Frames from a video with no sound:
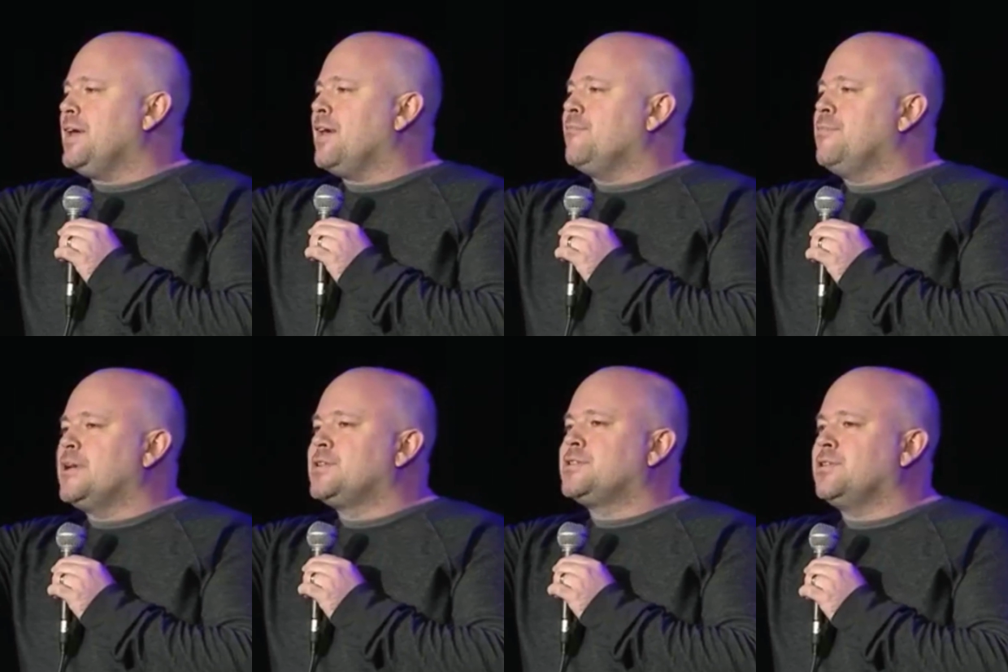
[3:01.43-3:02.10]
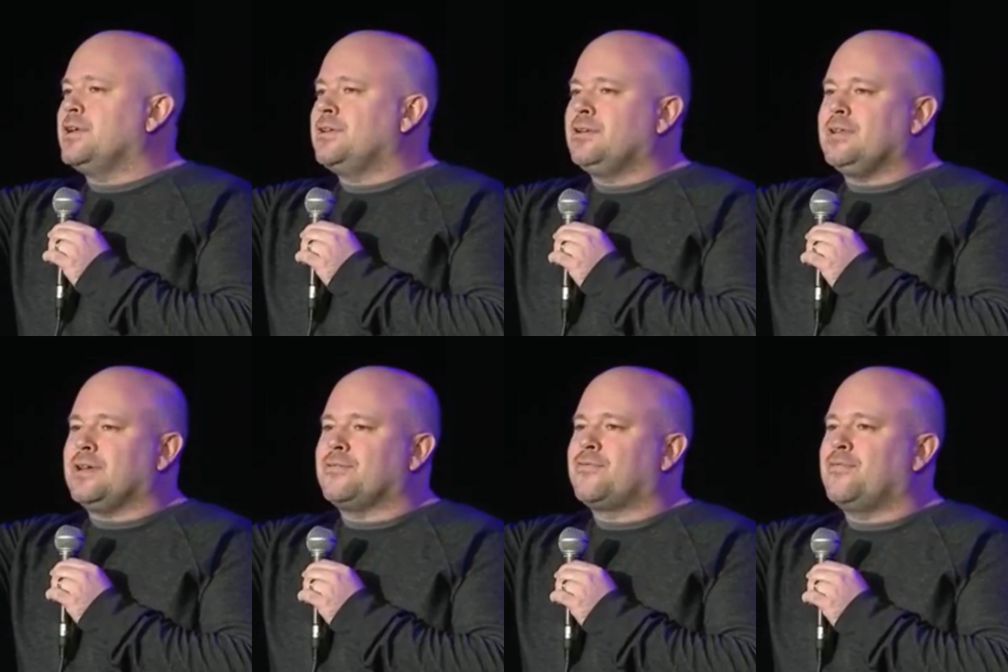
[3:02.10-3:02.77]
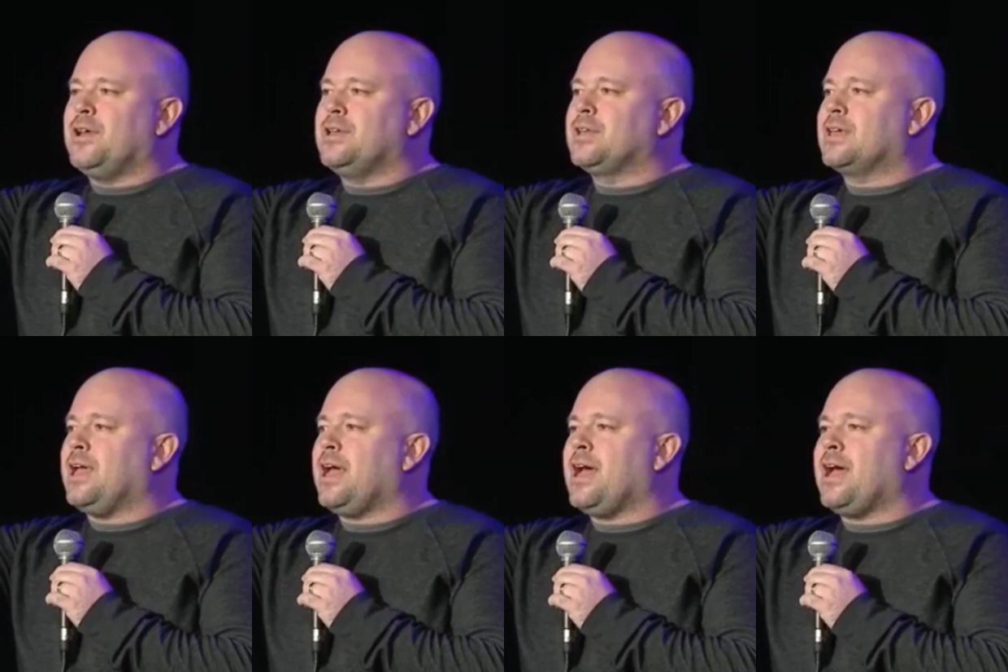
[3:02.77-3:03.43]
off my shirt, I look like a frightened
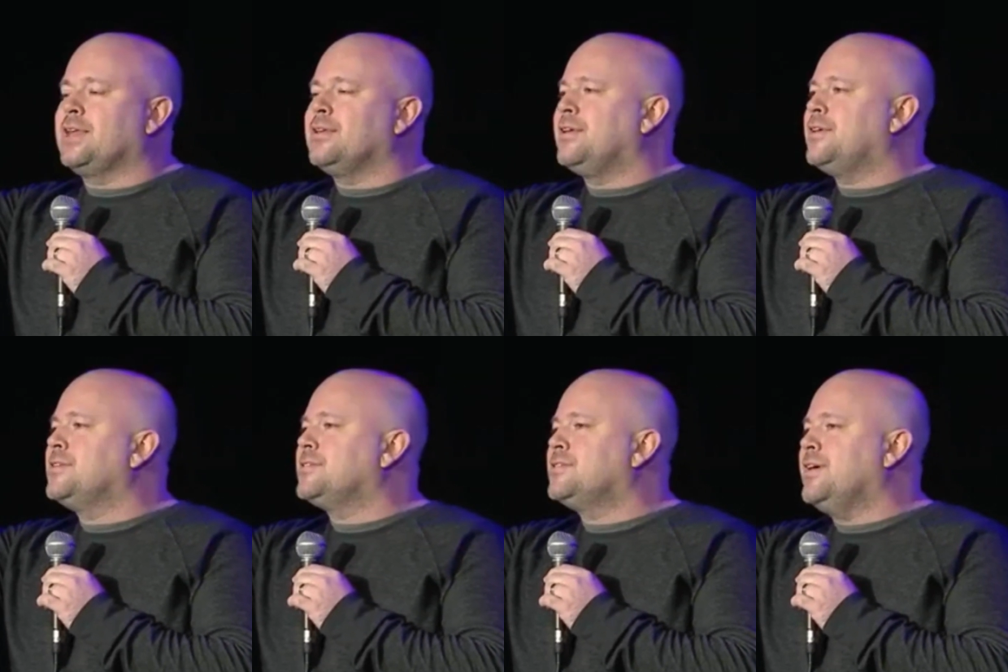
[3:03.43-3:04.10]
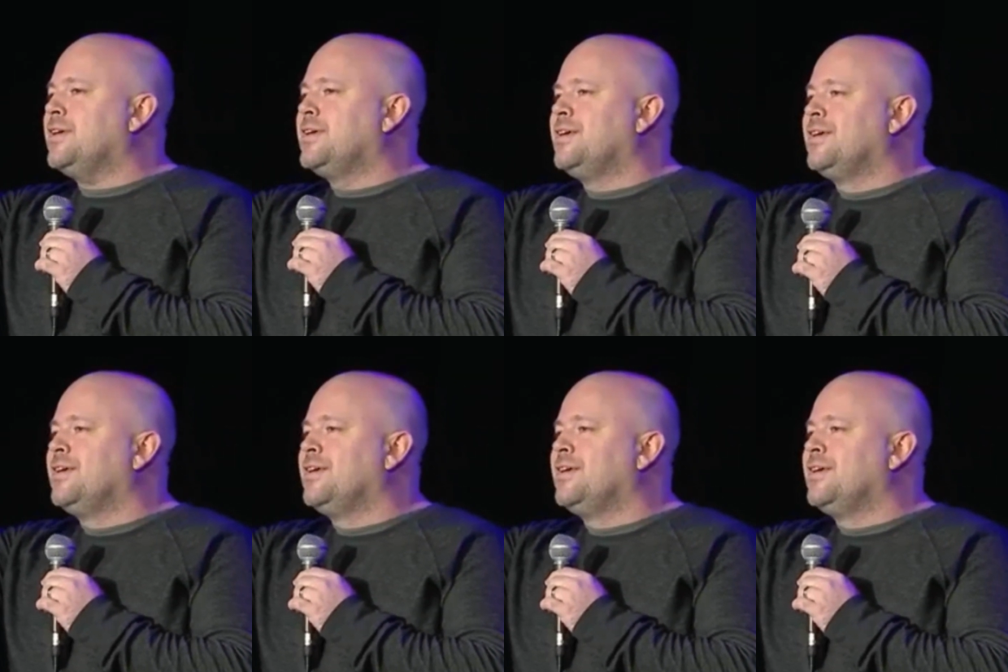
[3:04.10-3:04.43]
cat. Like, it's like,